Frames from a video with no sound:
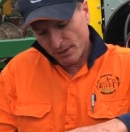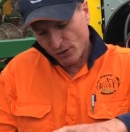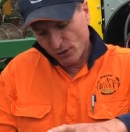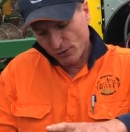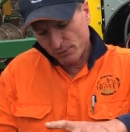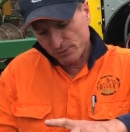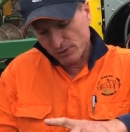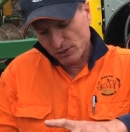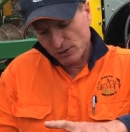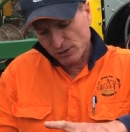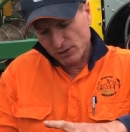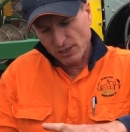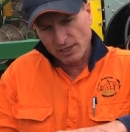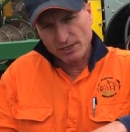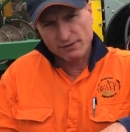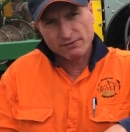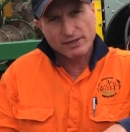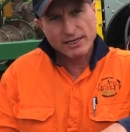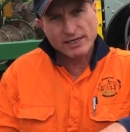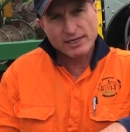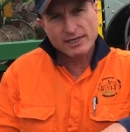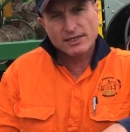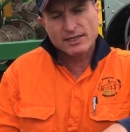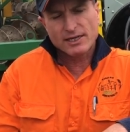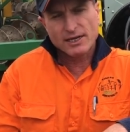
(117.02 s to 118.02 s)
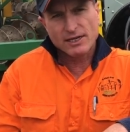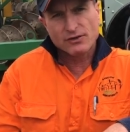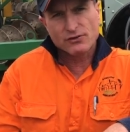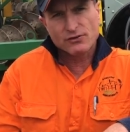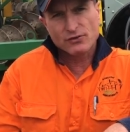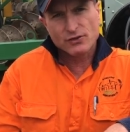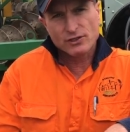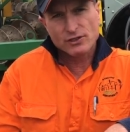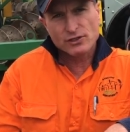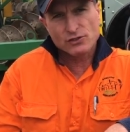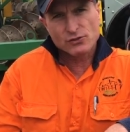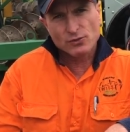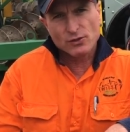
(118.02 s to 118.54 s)
helps us level out
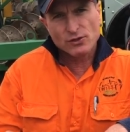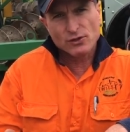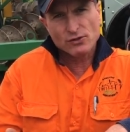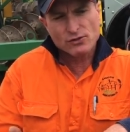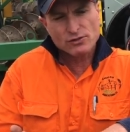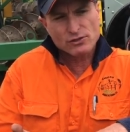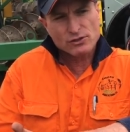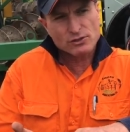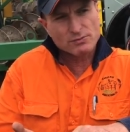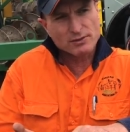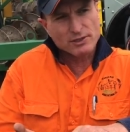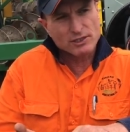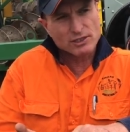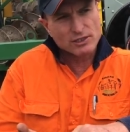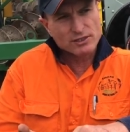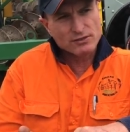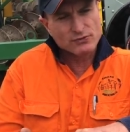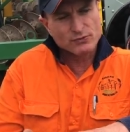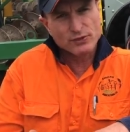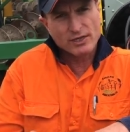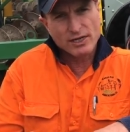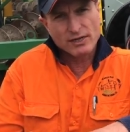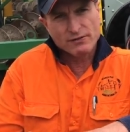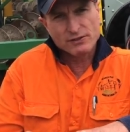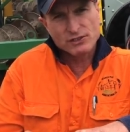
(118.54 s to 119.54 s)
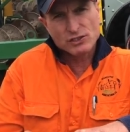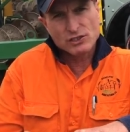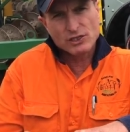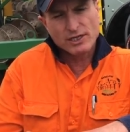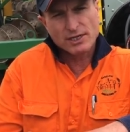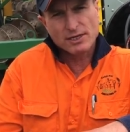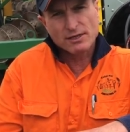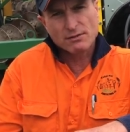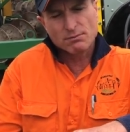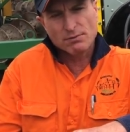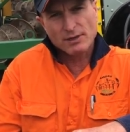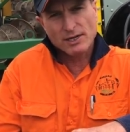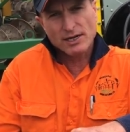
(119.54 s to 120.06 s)
country as well, especially if we have a
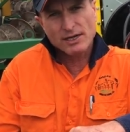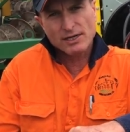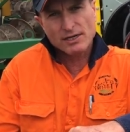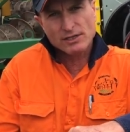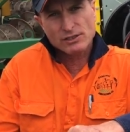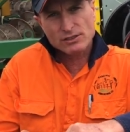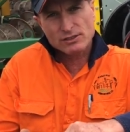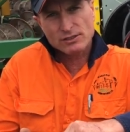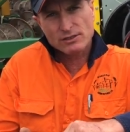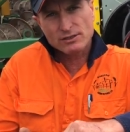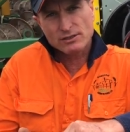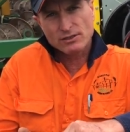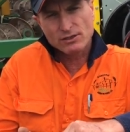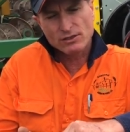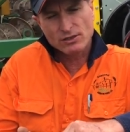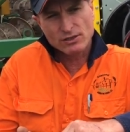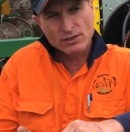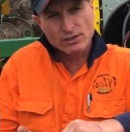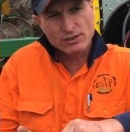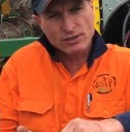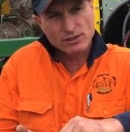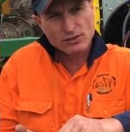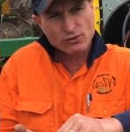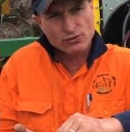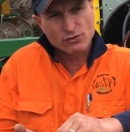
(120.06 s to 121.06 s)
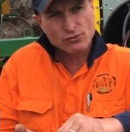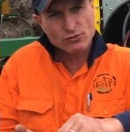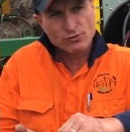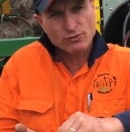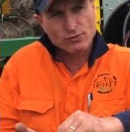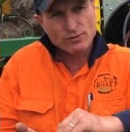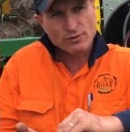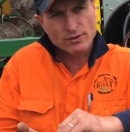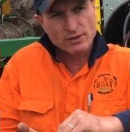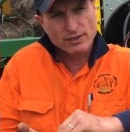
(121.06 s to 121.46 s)
second pass. Ideal,